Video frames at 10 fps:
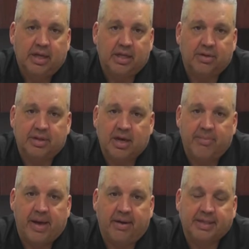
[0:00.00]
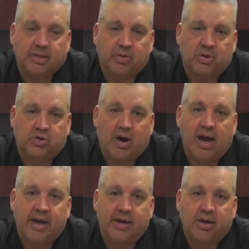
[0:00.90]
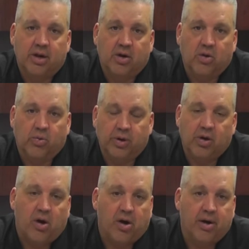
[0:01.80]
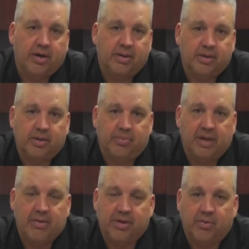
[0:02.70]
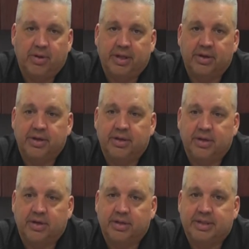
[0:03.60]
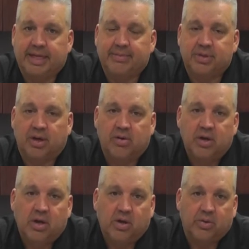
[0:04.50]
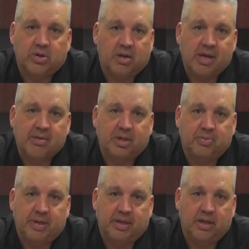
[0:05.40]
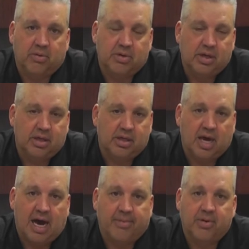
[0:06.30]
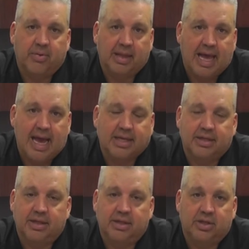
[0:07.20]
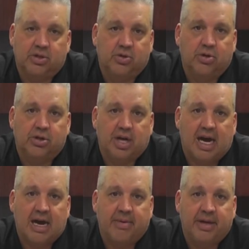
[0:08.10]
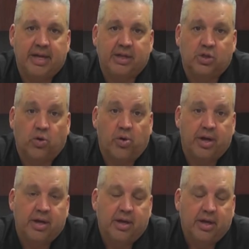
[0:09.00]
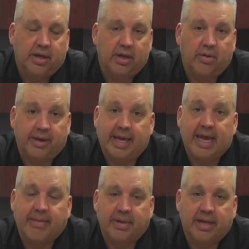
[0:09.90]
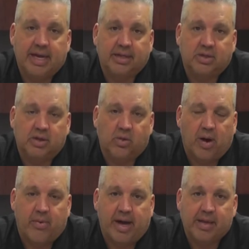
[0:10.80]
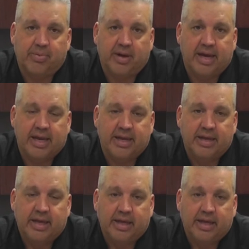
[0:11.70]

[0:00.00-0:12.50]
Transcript: the dumb penalties as we were trying real hard to play with a good team. So we talked about just being calmer, relaxed, just do your job and enjoy the game, and that's why you play it, and